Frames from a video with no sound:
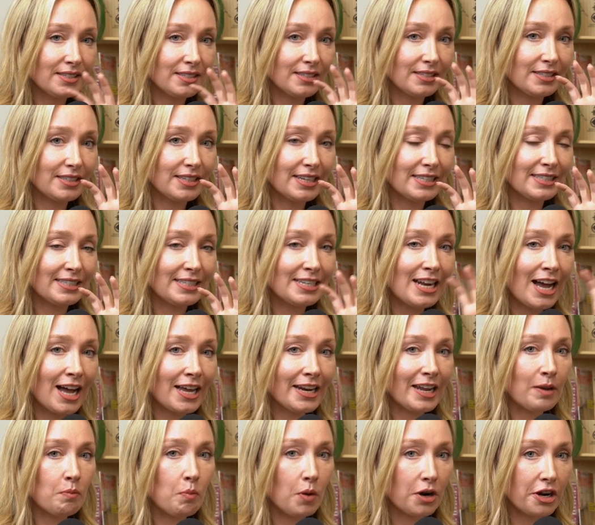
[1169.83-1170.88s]
It's not
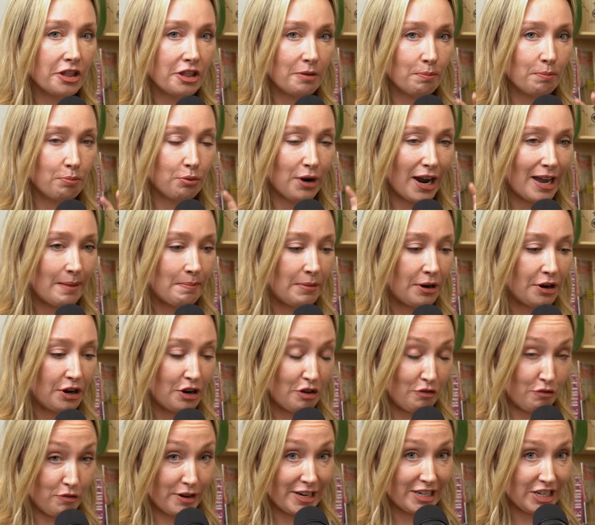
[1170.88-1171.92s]
in one of the primary
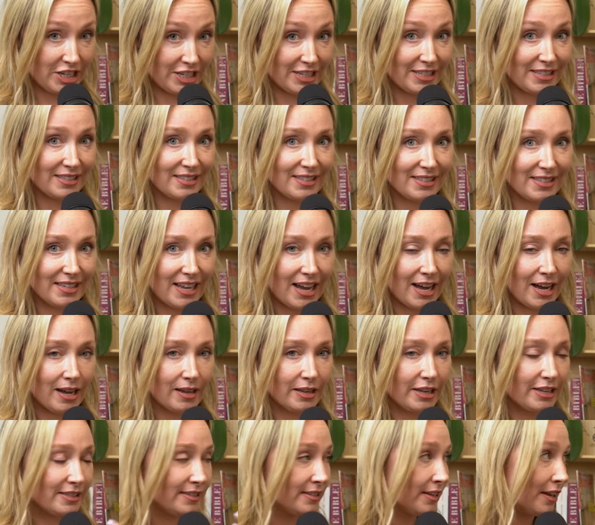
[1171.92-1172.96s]
regions.
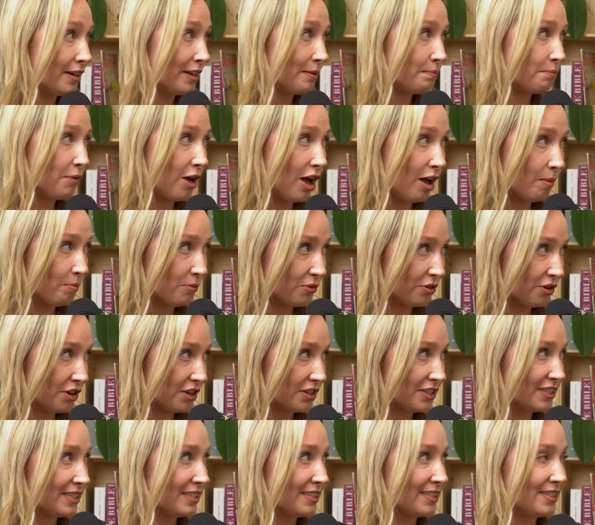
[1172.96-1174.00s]
It's not in Pomerol.
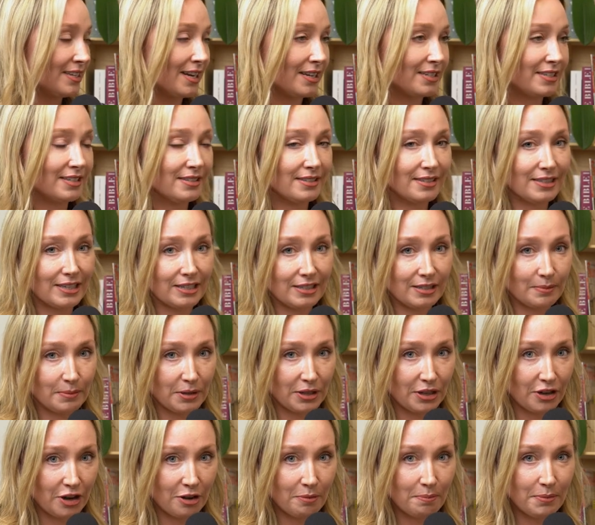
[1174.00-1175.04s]
It's not in
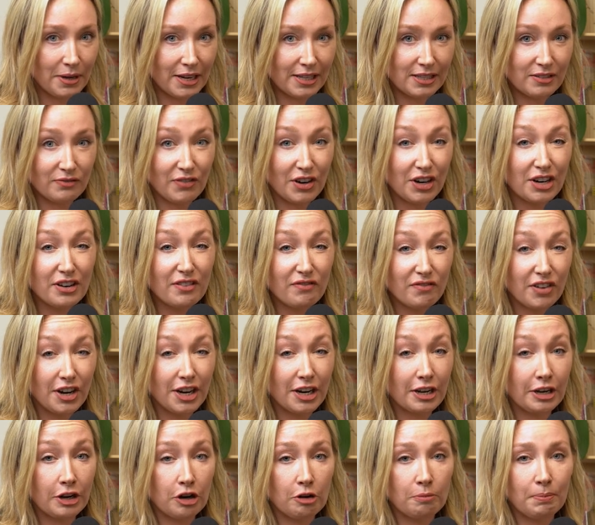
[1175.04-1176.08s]
Saint-Émilion, but it's very, very
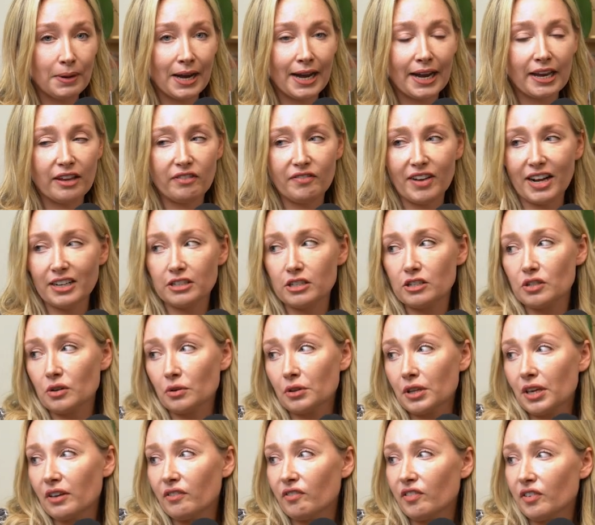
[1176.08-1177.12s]
nearby. In fact, it's only
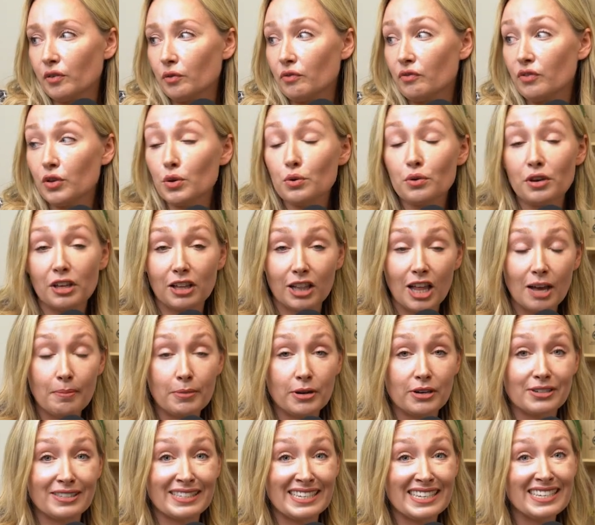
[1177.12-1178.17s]
a few
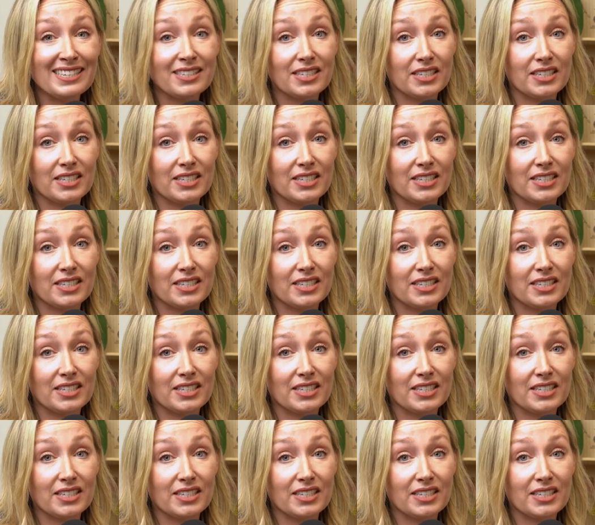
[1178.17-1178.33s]
kilometers east of